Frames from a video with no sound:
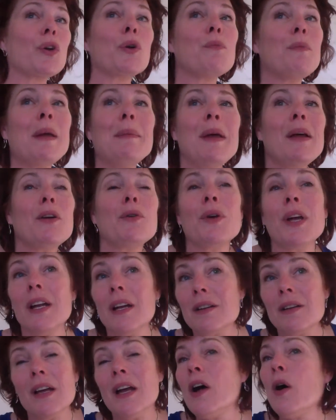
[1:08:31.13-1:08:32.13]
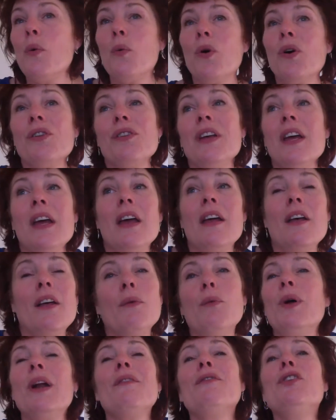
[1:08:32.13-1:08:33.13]
Or maybe I'd create a world,
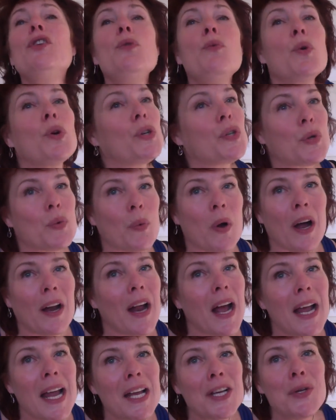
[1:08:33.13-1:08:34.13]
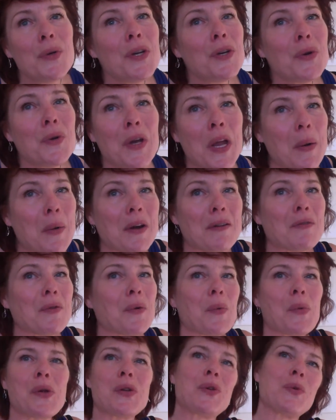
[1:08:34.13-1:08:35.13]
whatever world you want. I guess you can create whatever
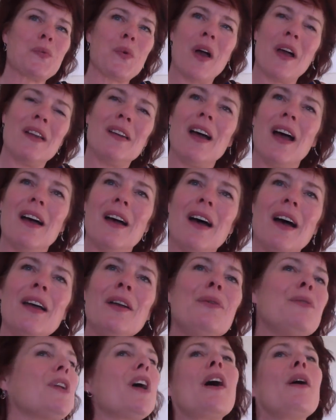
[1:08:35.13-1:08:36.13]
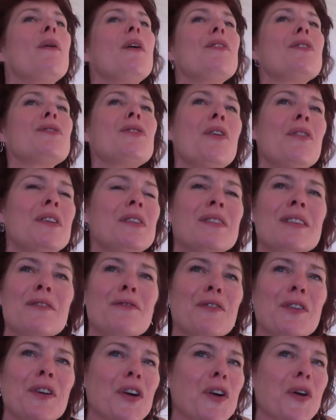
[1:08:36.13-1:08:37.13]
world you want. I don't know. There's all these
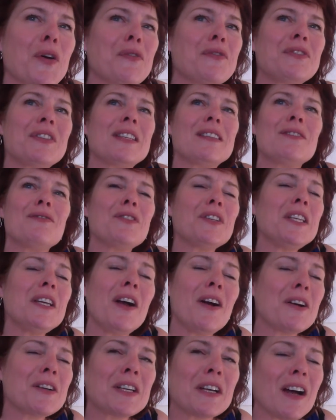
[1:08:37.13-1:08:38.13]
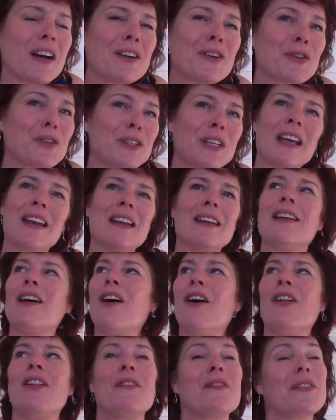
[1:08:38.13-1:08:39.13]
different Earths. It's really hard to understand
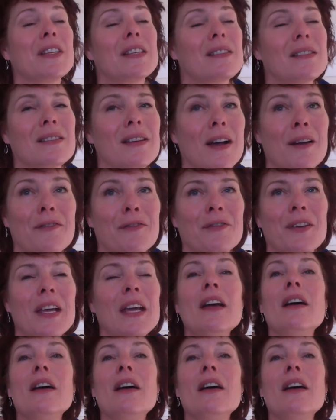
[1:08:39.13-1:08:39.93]
all of this stuff.